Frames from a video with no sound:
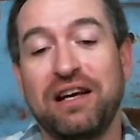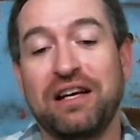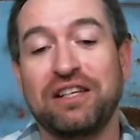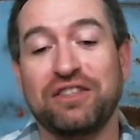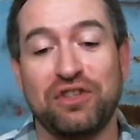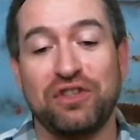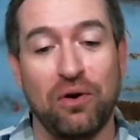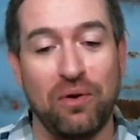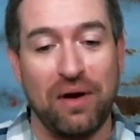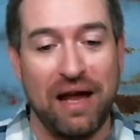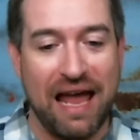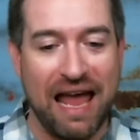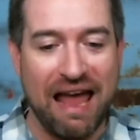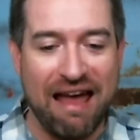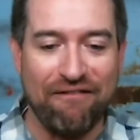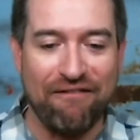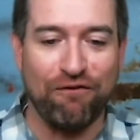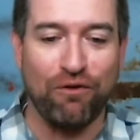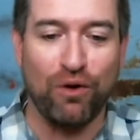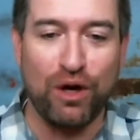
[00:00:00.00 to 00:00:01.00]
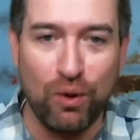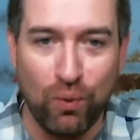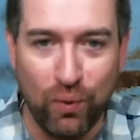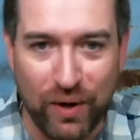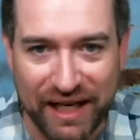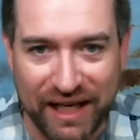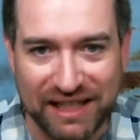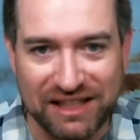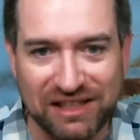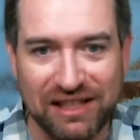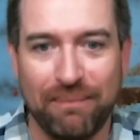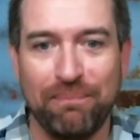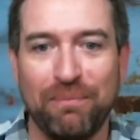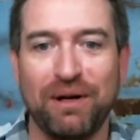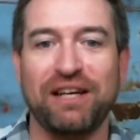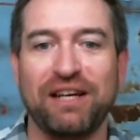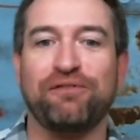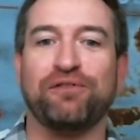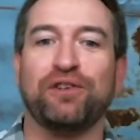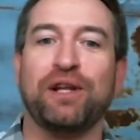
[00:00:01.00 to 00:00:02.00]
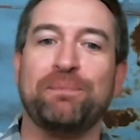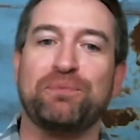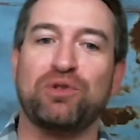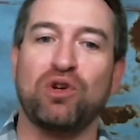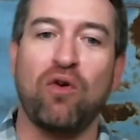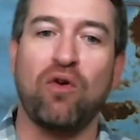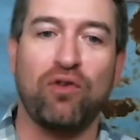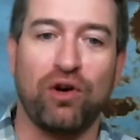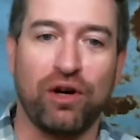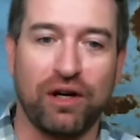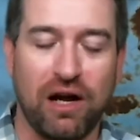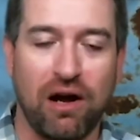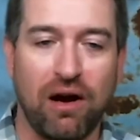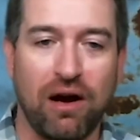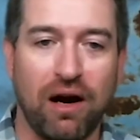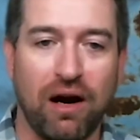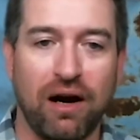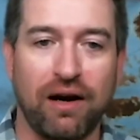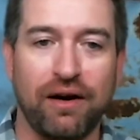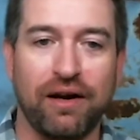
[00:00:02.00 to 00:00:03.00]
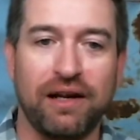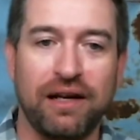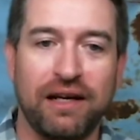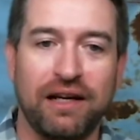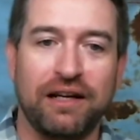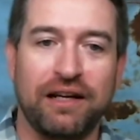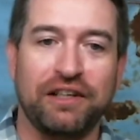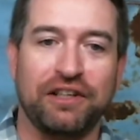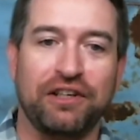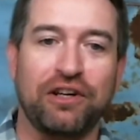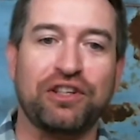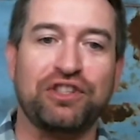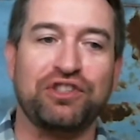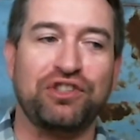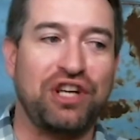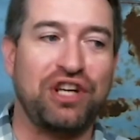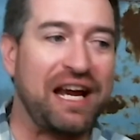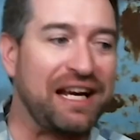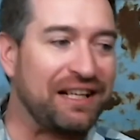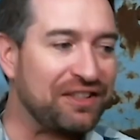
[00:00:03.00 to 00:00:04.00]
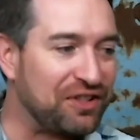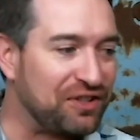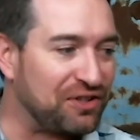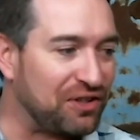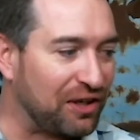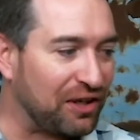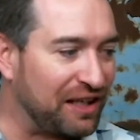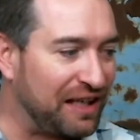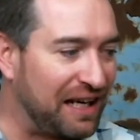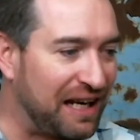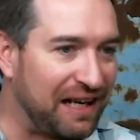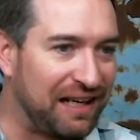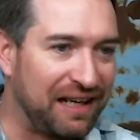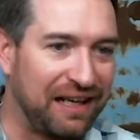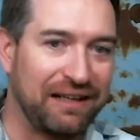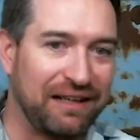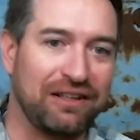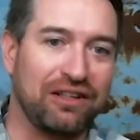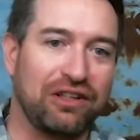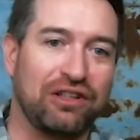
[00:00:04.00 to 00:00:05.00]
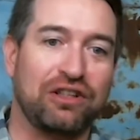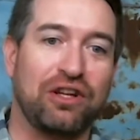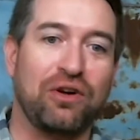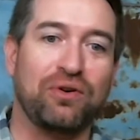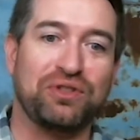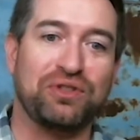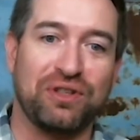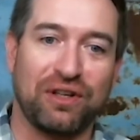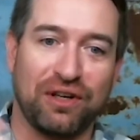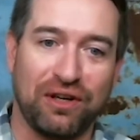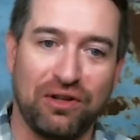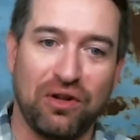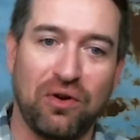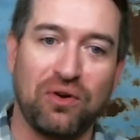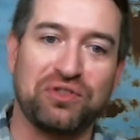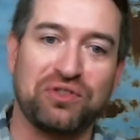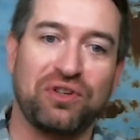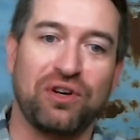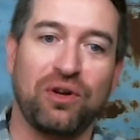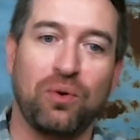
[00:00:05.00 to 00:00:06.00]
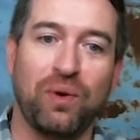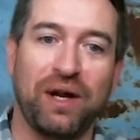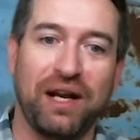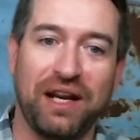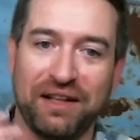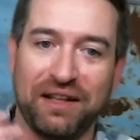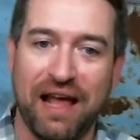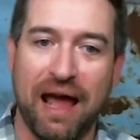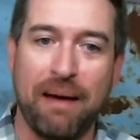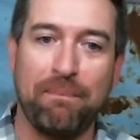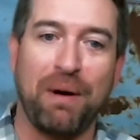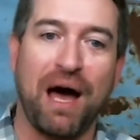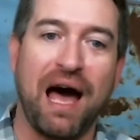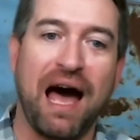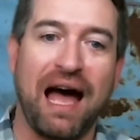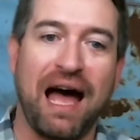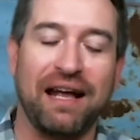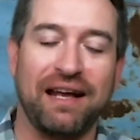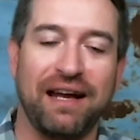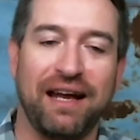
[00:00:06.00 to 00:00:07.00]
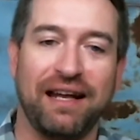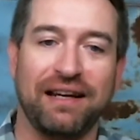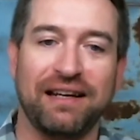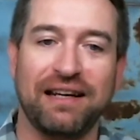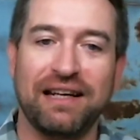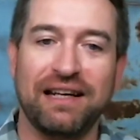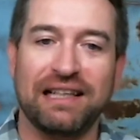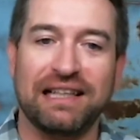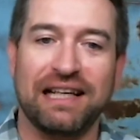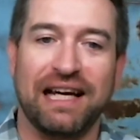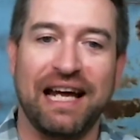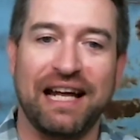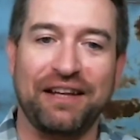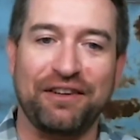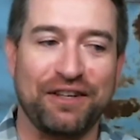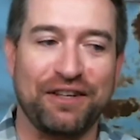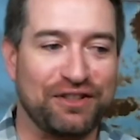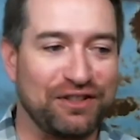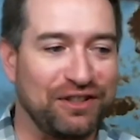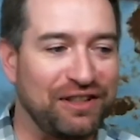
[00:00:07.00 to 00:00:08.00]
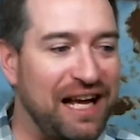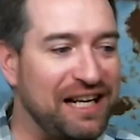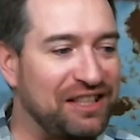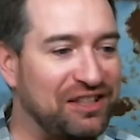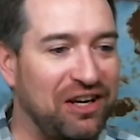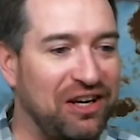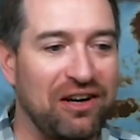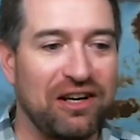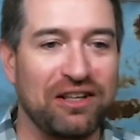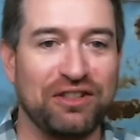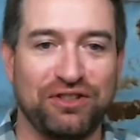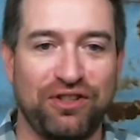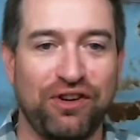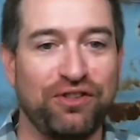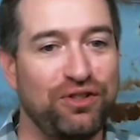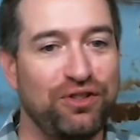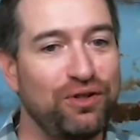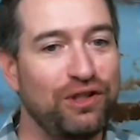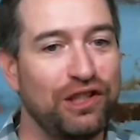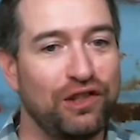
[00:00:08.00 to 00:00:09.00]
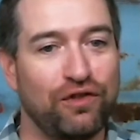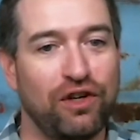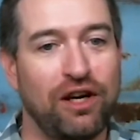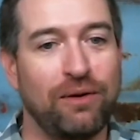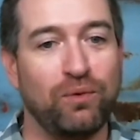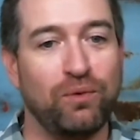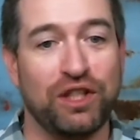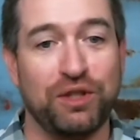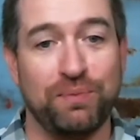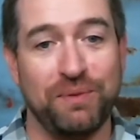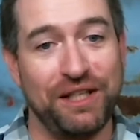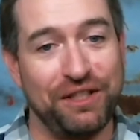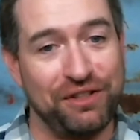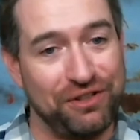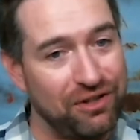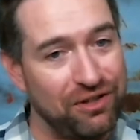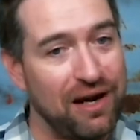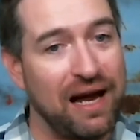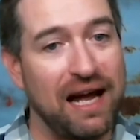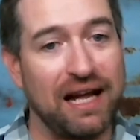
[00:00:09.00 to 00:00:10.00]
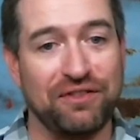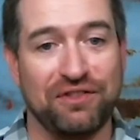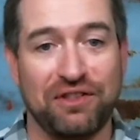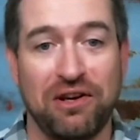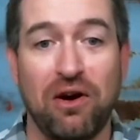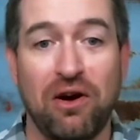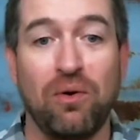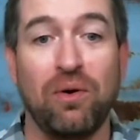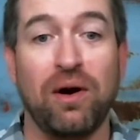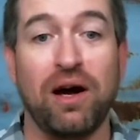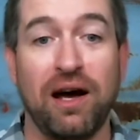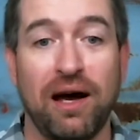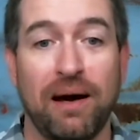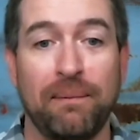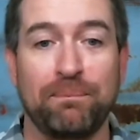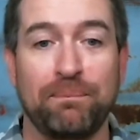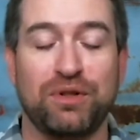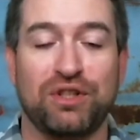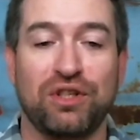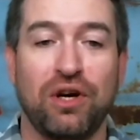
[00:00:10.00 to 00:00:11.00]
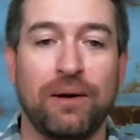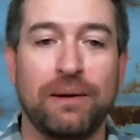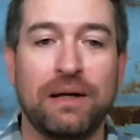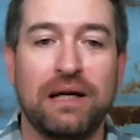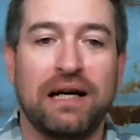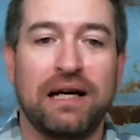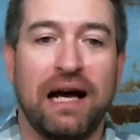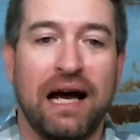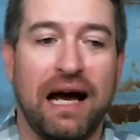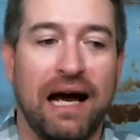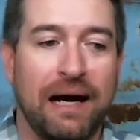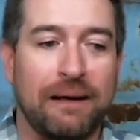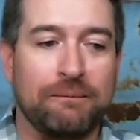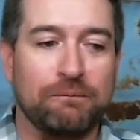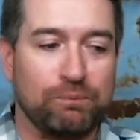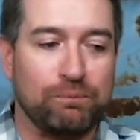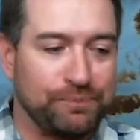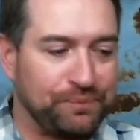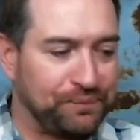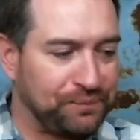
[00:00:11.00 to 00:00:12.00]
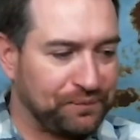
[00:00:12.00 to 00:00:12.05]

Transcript: So every week somebody flips over a card your chances are getting closer and closer to winning that pot and and there's less cards to choose from which means your odds go up so um,